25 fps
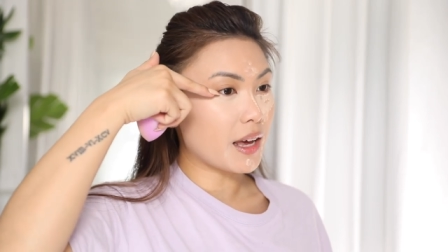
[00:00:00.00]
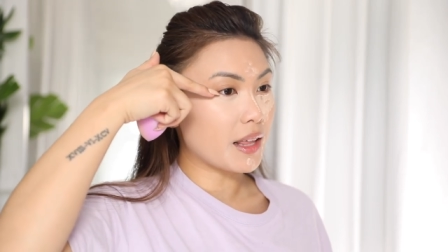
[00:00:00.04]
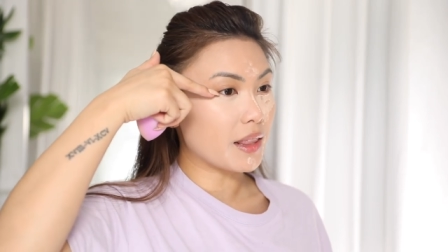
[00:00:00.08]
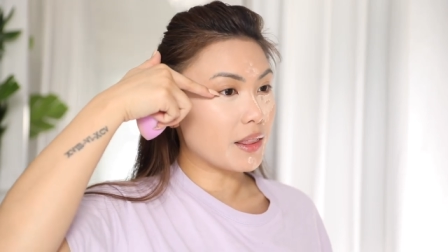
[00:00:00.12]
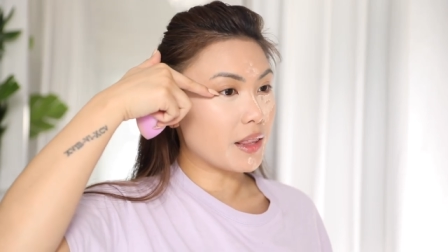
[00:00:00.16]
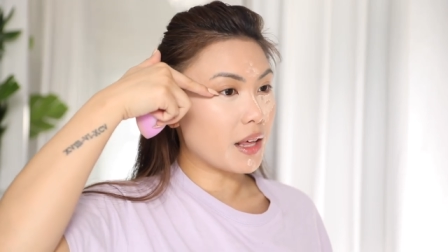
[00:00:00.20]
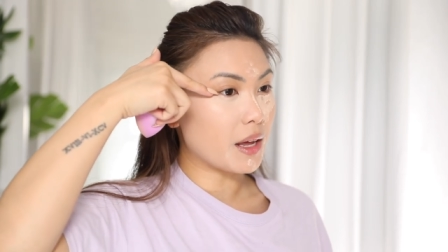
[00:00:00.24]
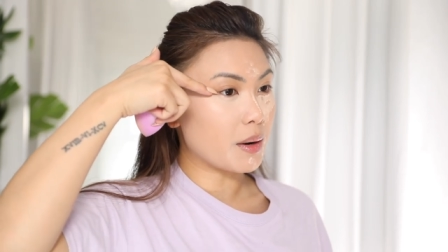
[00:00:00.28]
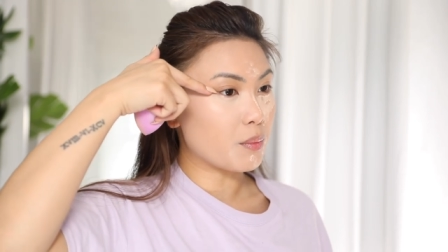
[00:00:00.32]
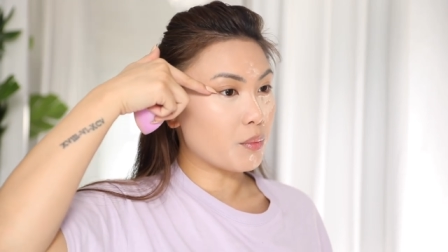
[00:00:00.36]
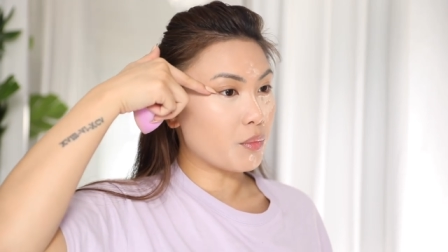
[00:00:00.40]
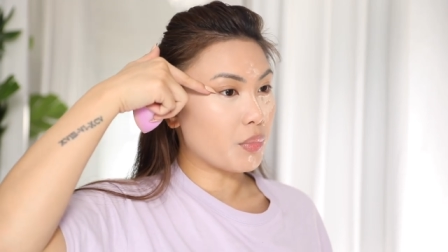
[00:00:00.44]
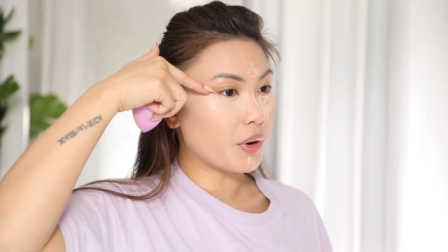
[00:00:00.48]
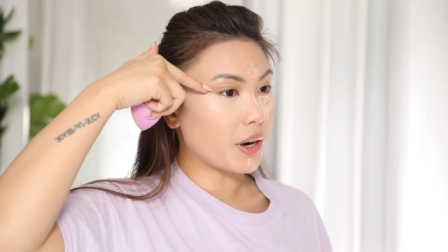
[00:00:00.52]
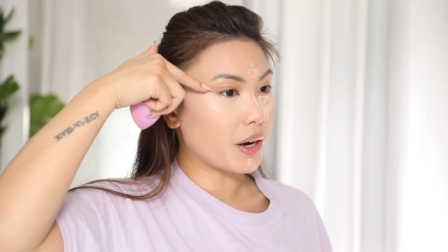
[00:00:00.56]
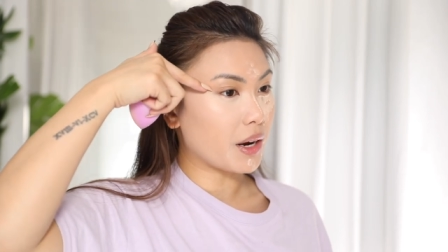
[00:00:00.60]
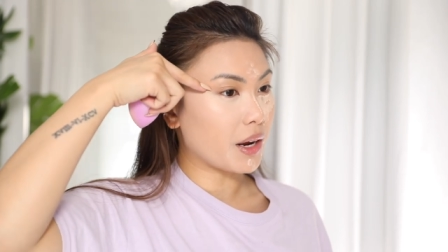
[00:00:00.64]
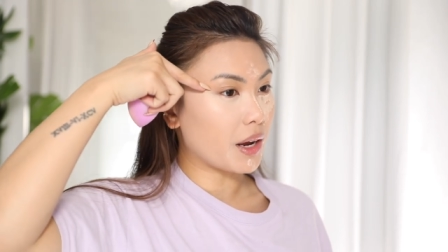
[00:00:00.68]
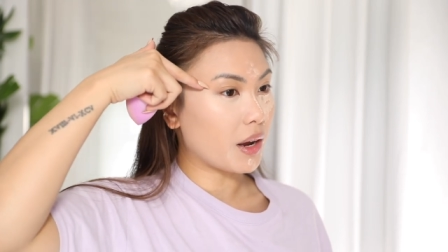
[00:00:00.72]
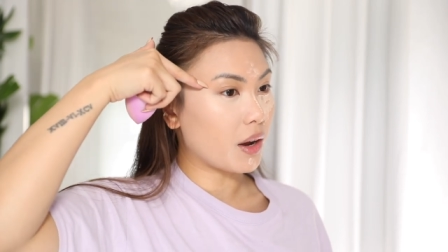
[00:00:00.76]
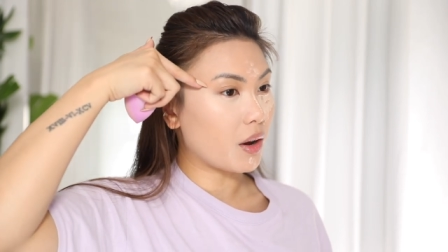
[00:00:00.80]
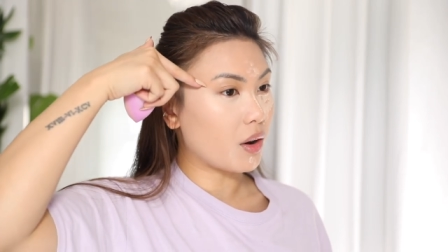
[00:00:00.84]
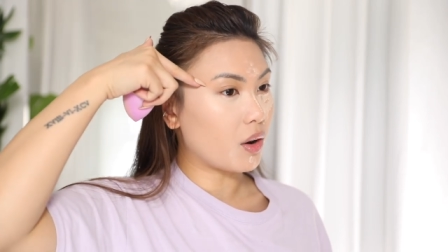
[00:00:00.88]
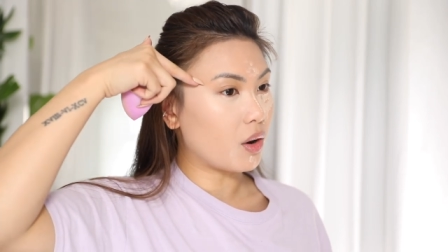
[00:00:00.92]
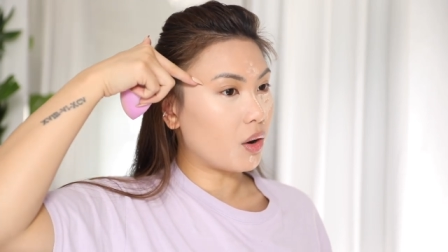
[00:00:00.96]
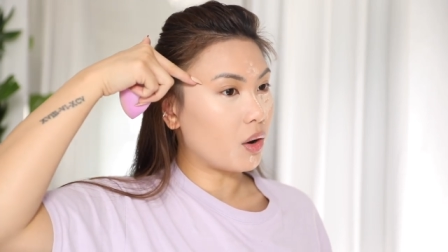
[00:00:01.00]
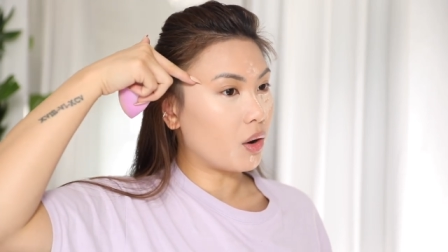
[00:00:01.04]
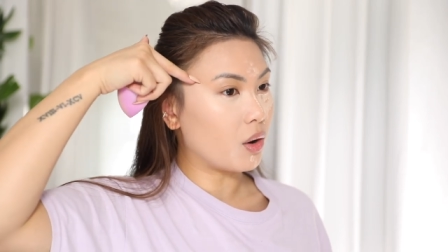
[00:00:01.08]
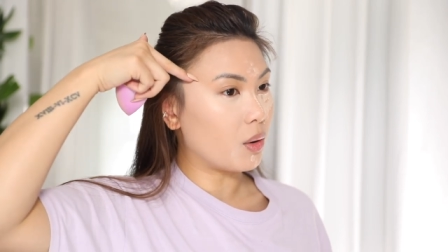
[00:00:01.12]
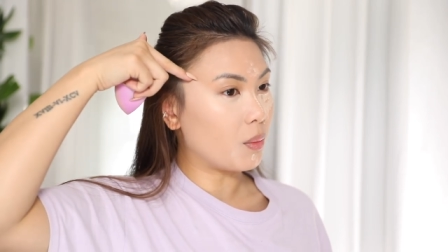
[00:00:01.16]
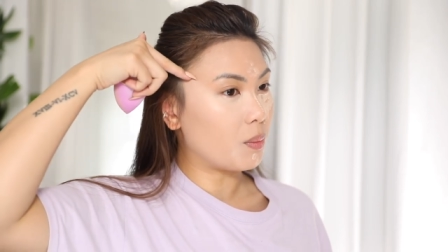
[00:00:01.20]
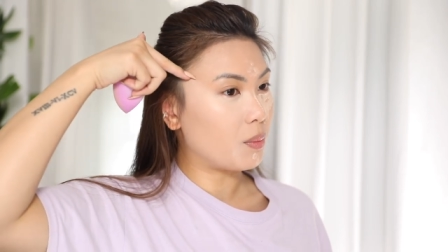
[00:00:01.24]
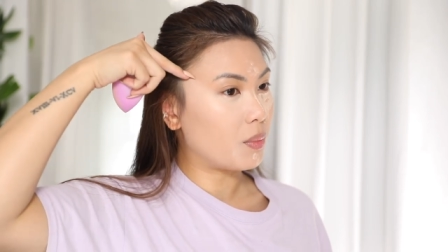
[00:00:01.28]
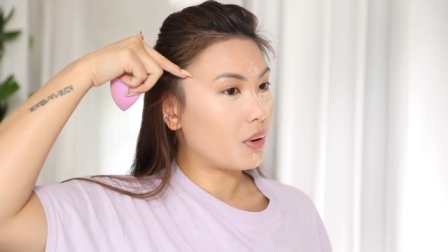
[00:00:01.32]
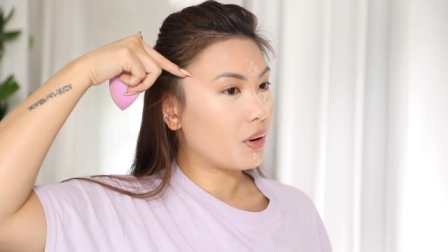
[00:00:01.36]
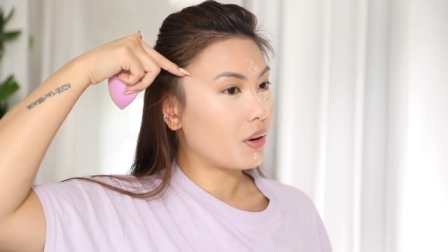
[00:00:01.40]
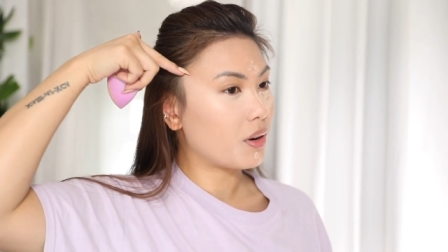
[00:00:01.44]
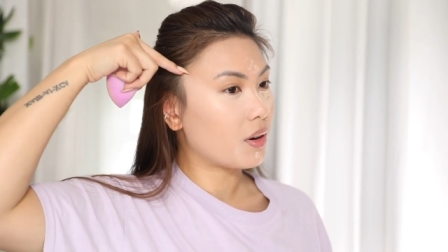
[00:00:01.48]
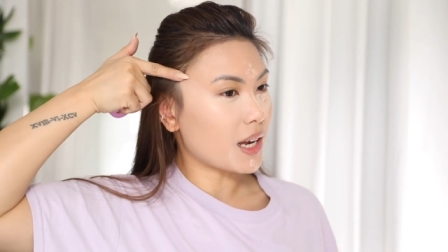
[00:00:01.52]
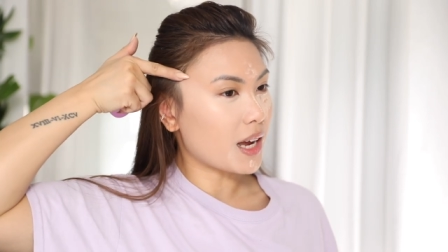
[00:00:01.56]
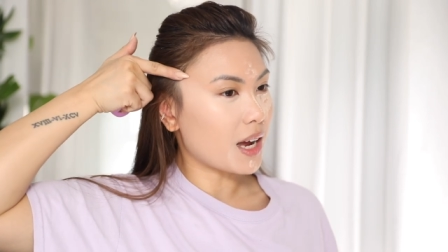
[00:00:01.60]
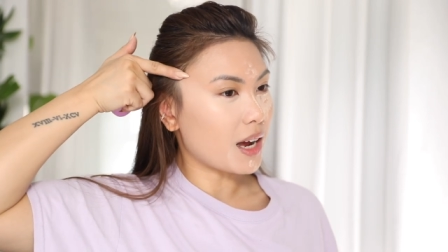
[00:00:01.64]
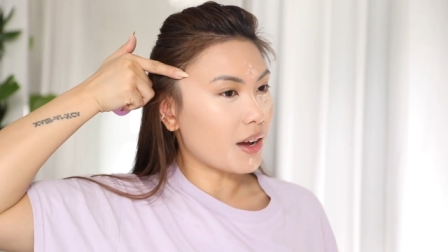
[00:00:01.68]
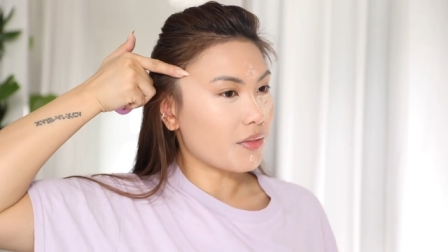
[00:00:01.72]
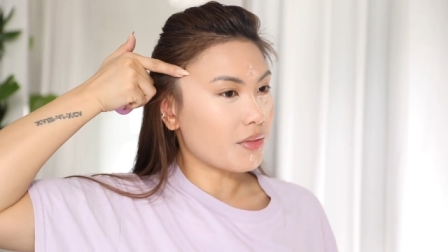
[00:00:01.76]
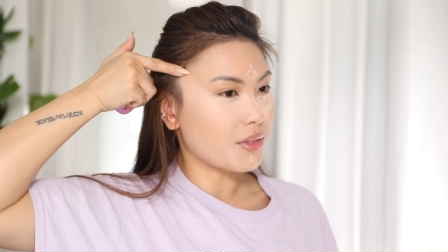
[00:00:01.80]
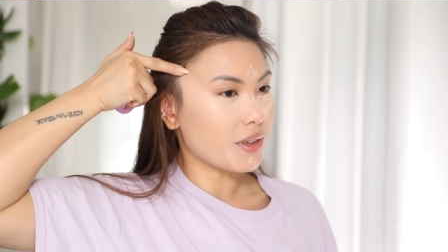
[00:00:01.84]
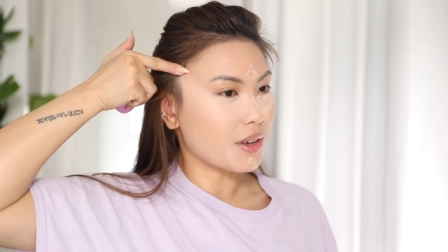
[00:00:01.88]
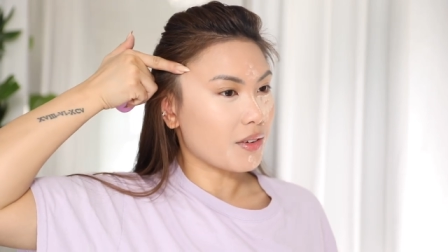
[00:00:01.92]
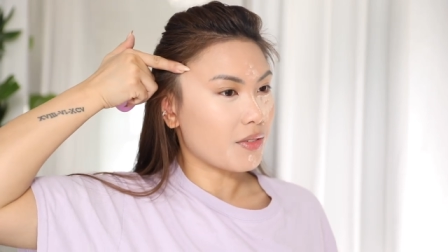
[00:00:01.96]
and then bring it up to
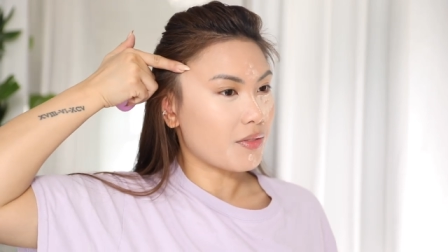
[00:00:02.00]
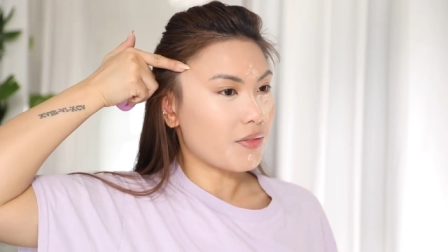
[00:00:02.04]
have the